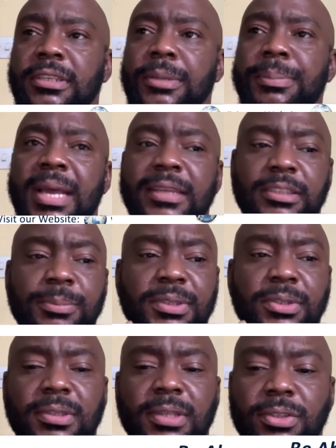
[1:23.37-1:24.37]
Cinema
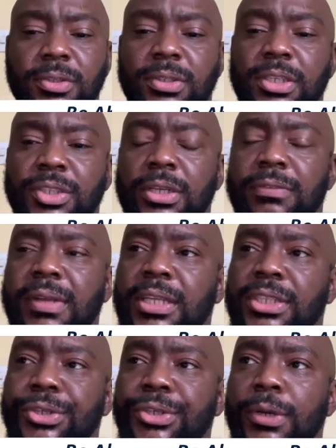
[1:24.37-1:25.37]
Exhibitors Association of
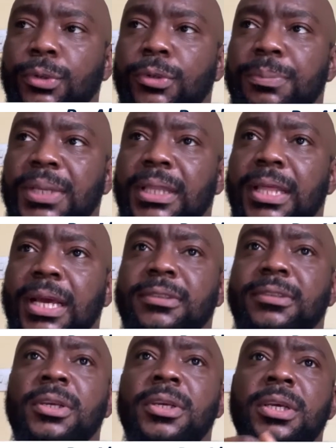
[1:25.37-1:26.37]
Nigeria would be
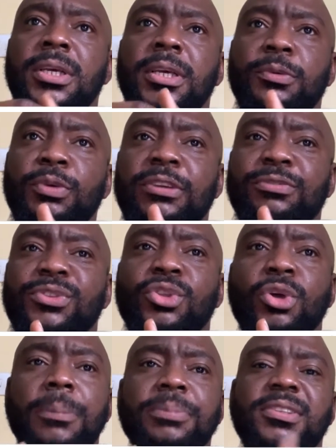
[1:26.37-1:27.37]
that we've
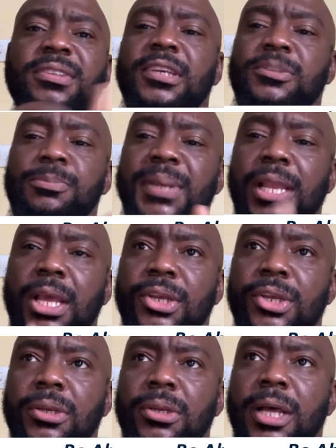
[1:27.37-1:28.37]
topped 6
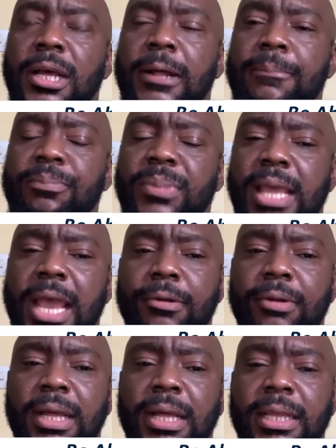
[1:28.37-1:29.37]
billion
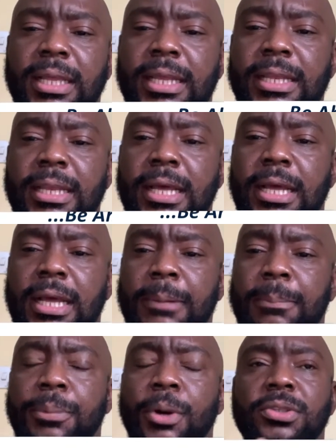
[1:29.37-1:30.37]
naira in
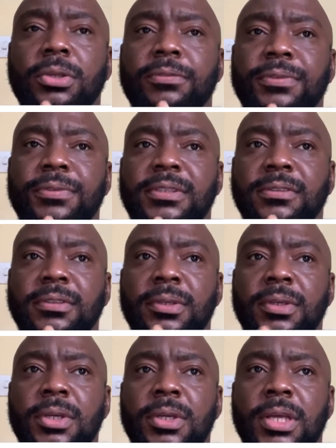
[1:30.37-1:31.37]
box office
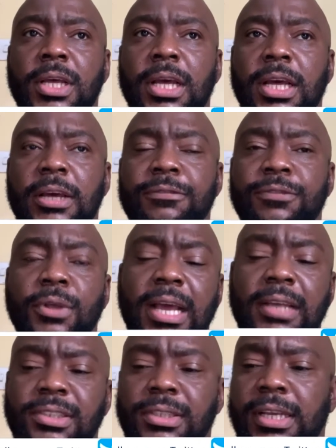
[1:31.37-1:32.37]
for
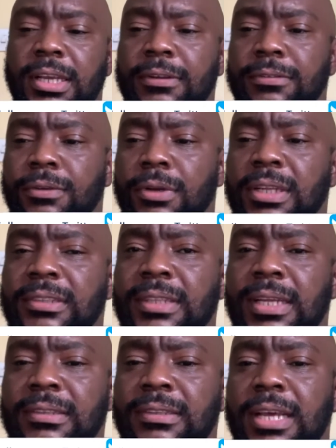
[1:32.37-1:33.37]
last year, for
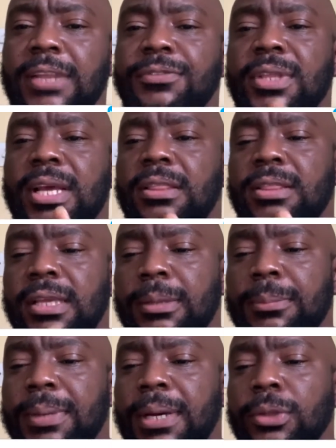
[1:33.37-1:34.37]
instance. And if you then
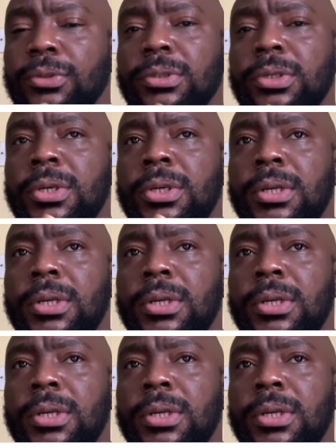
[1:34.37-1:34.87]
think about